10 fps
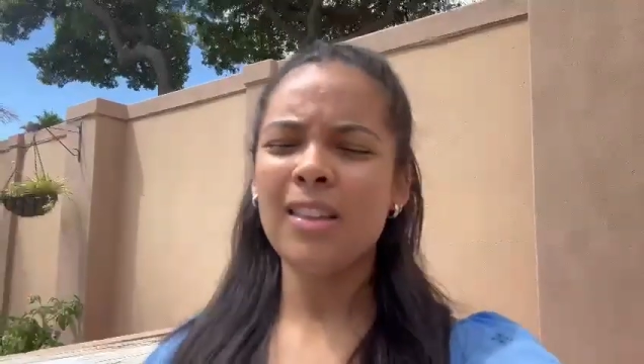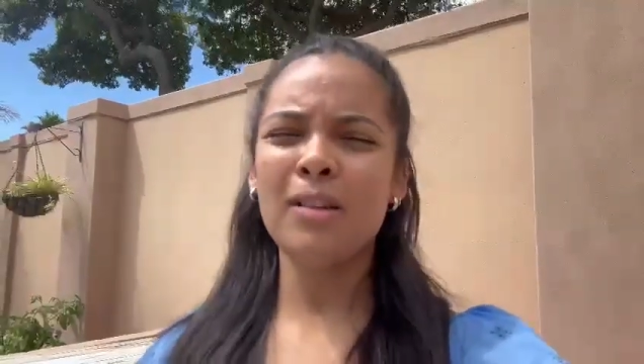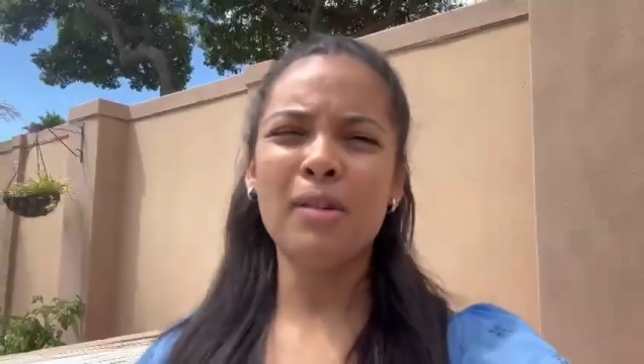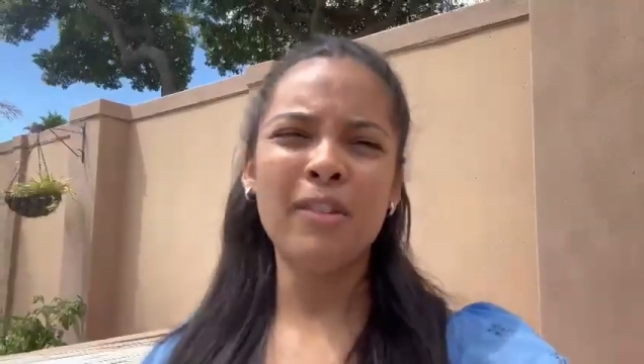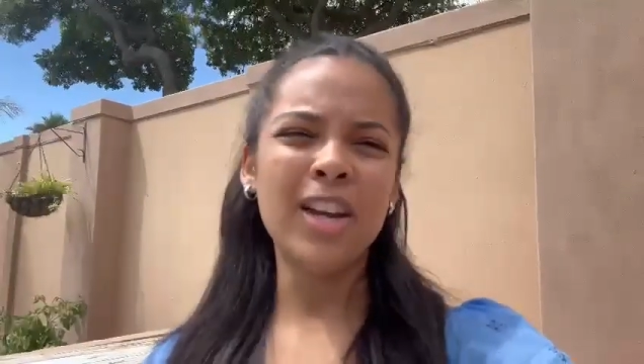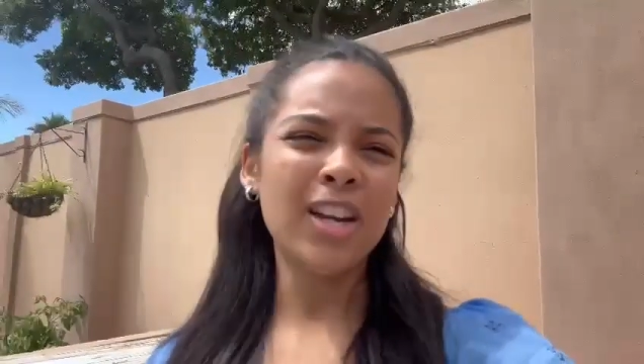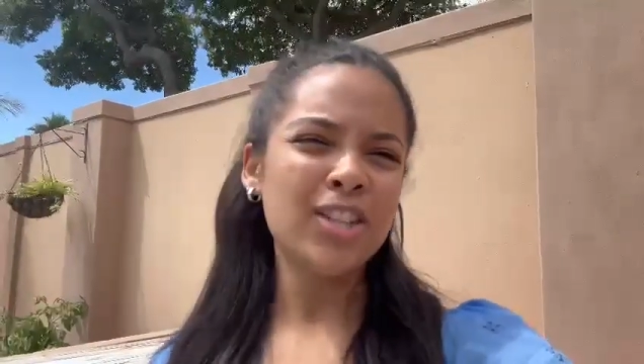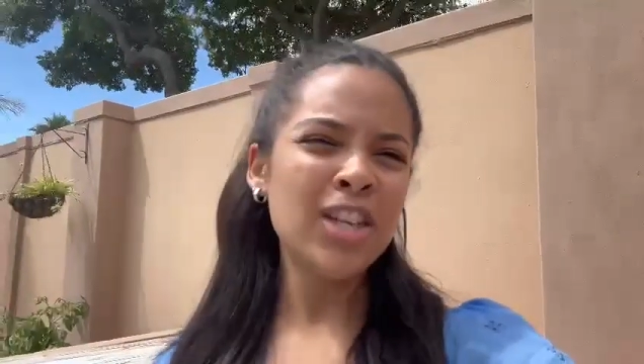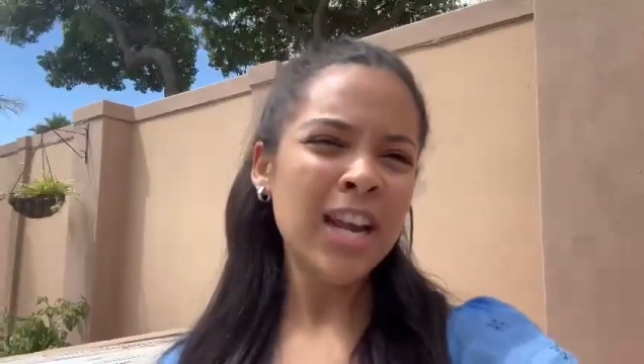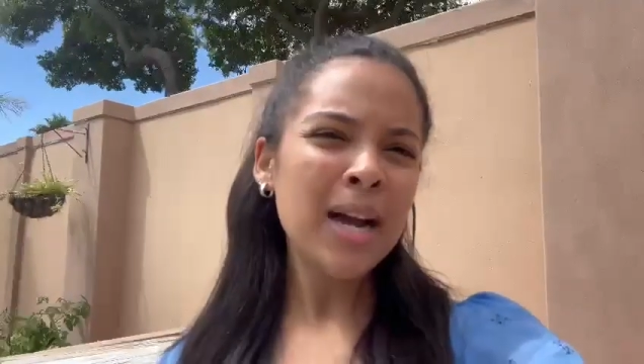There are regular
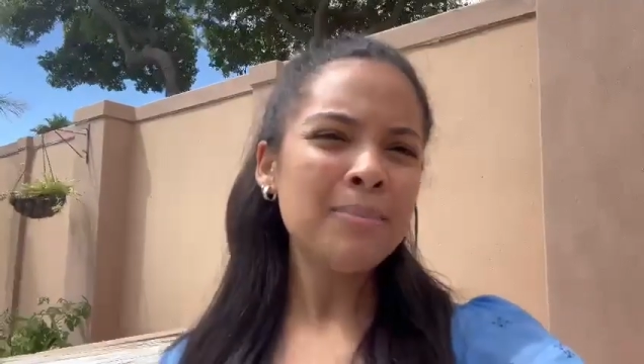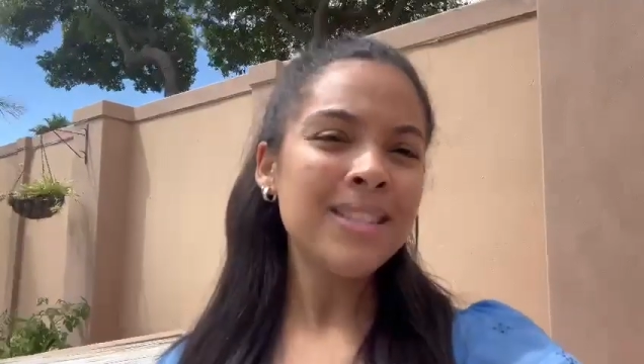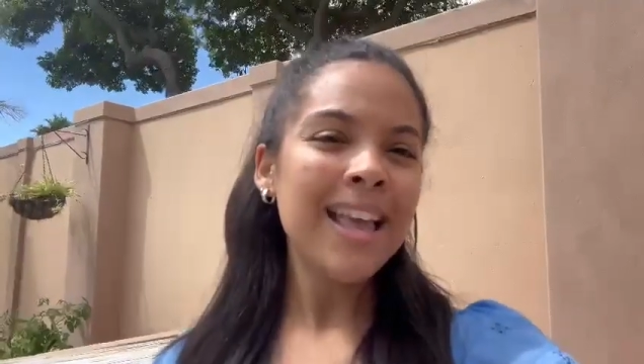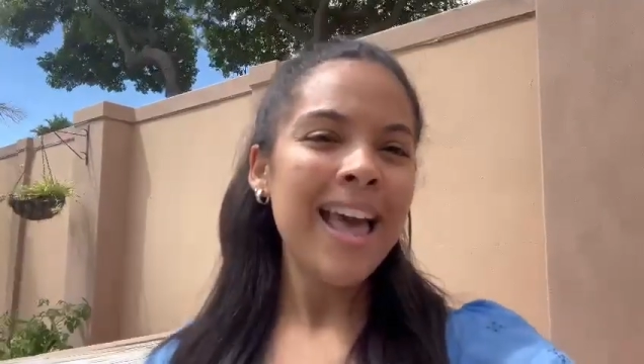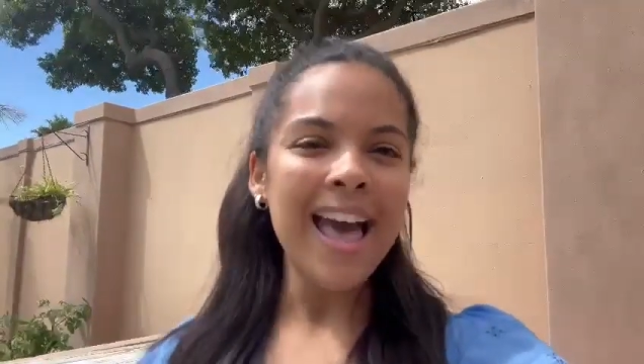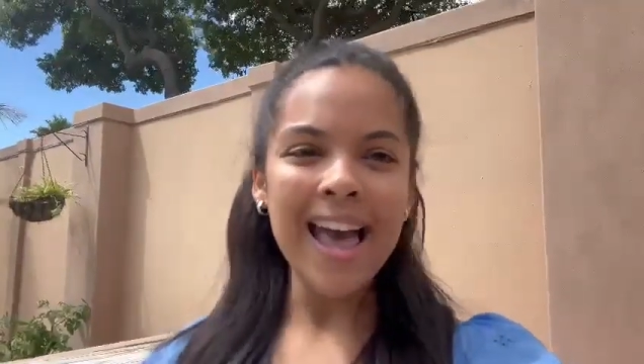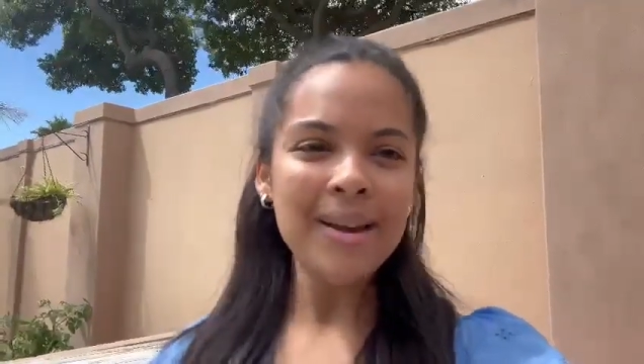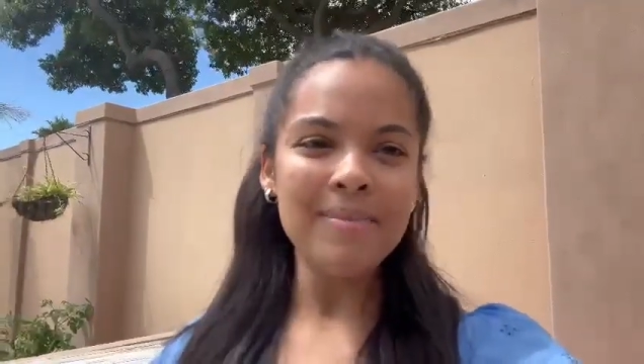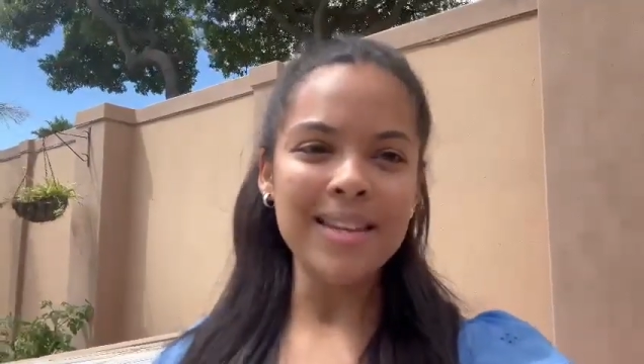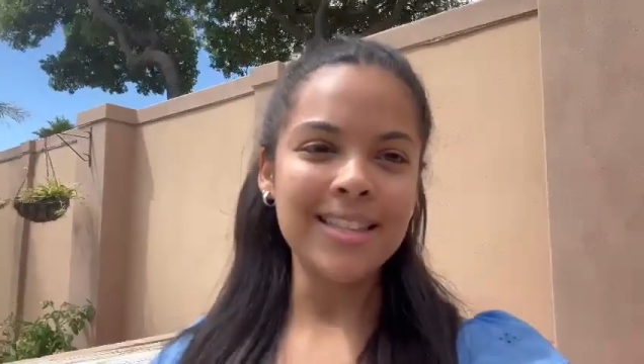checkups
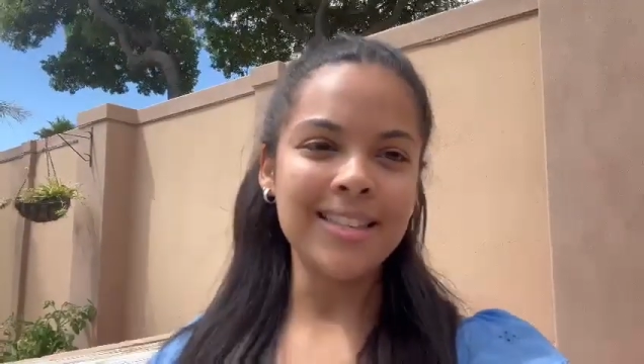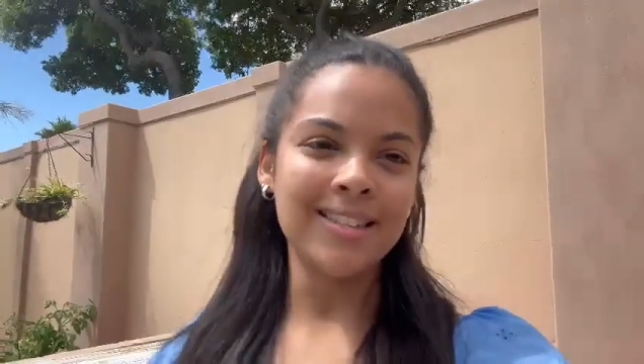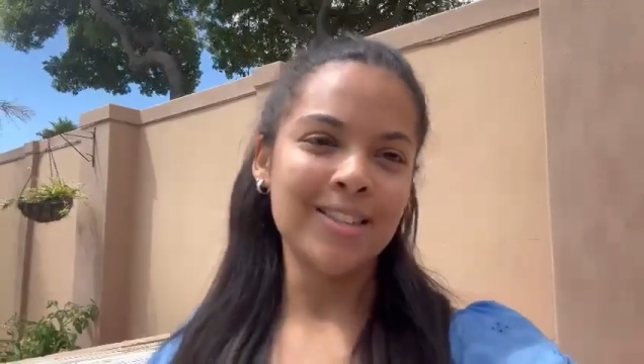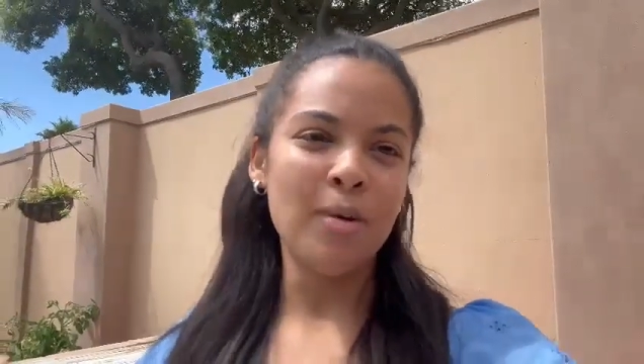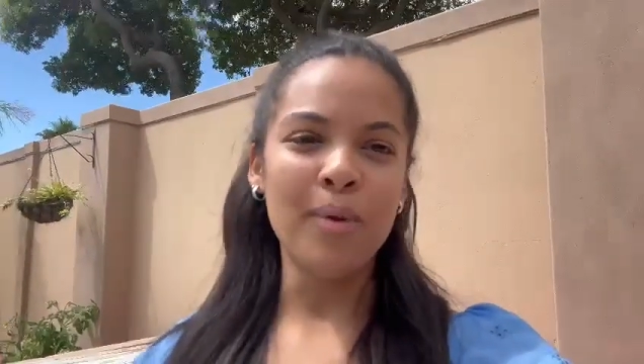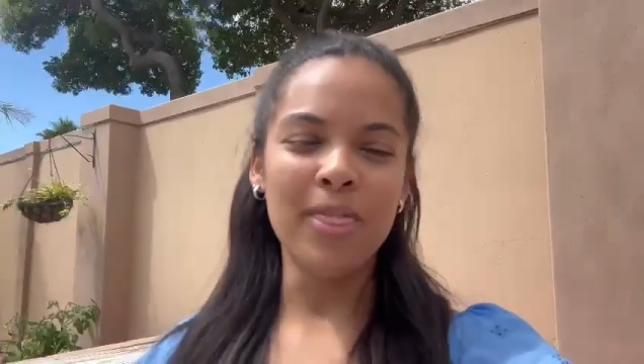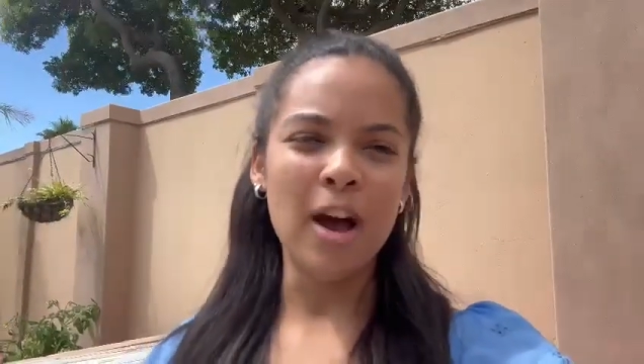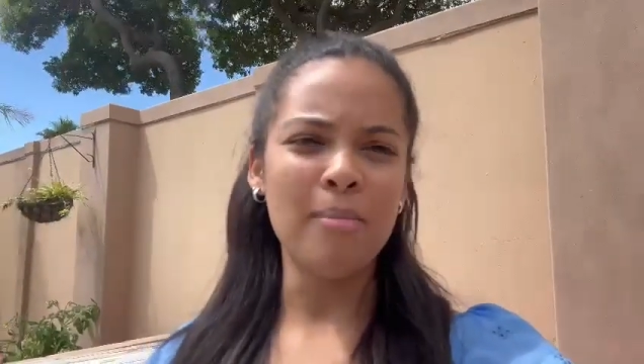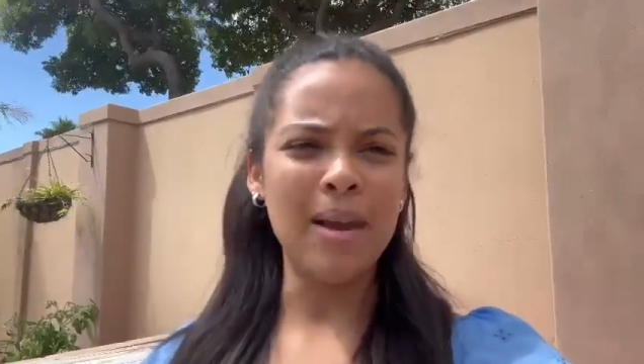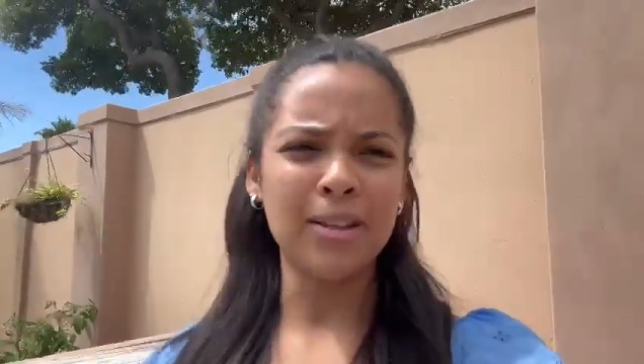and meetings with
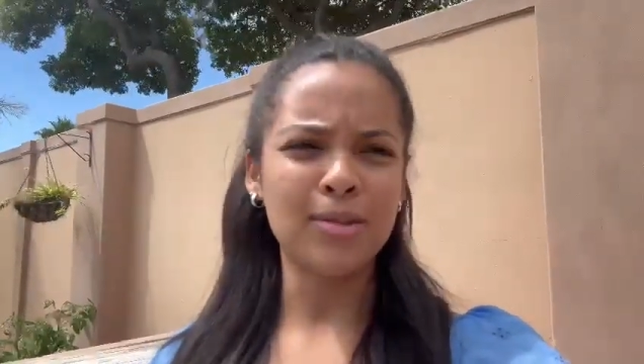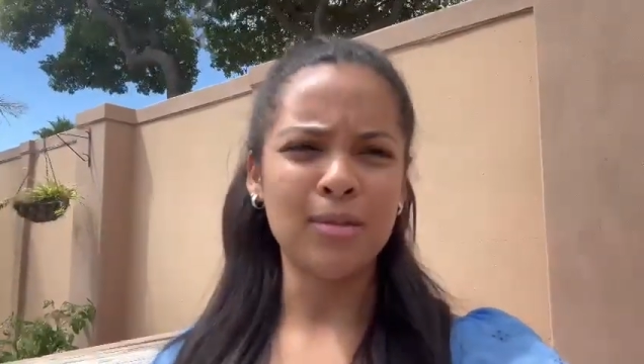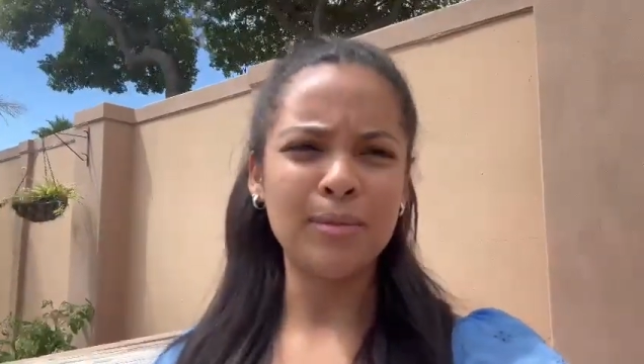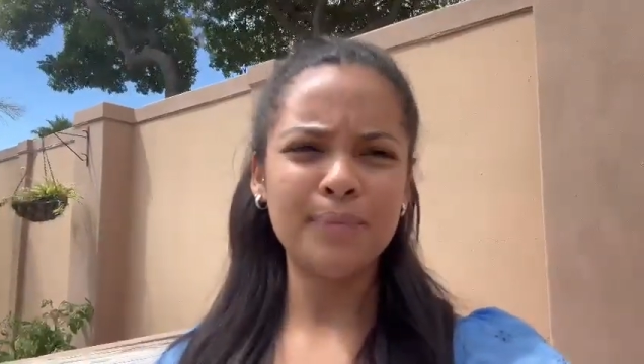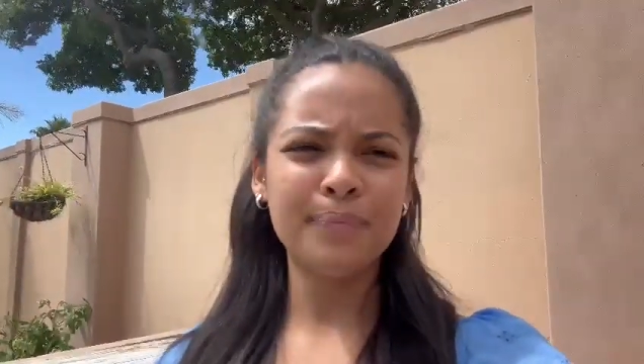our mentor.